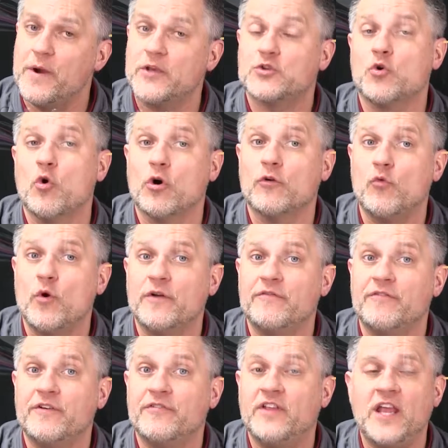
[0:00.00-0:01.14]
my score of
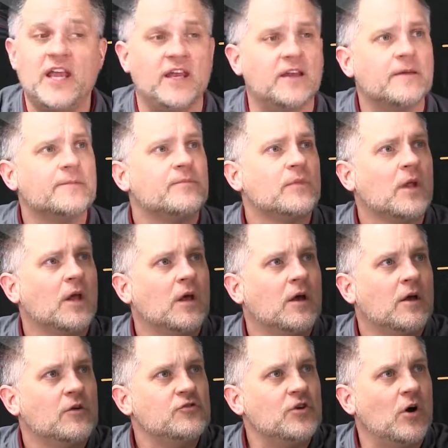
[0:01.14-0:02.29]
115?
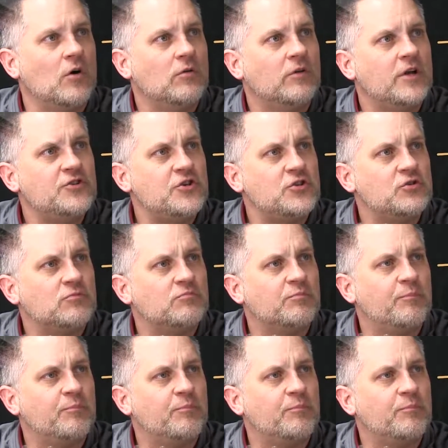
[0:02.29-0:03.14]
So let's just